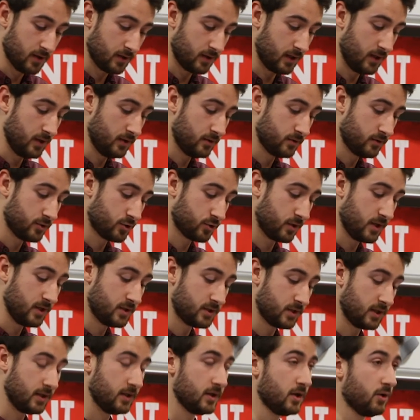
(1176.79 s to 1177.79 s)
The
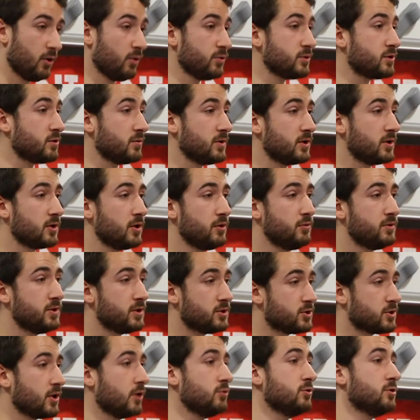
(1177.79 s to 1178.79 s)
treaty also included the
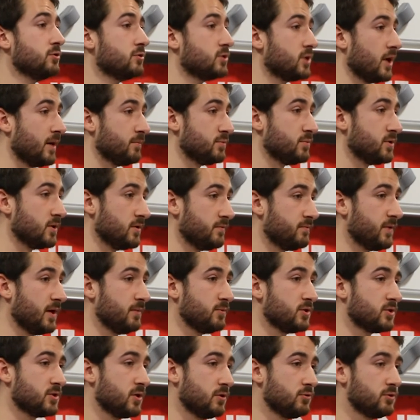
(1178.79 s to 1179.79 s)
social chapter, the
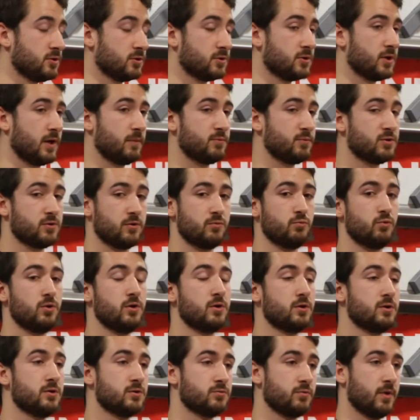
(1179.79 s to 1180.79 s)
famous social chapter on
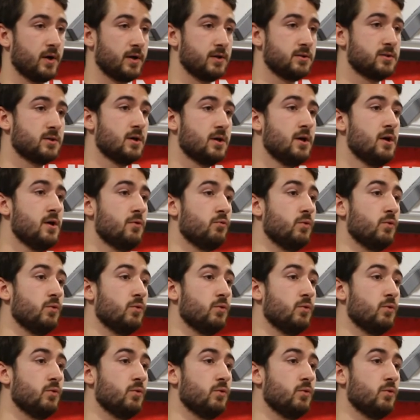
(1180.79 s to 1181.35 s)
workers' rights,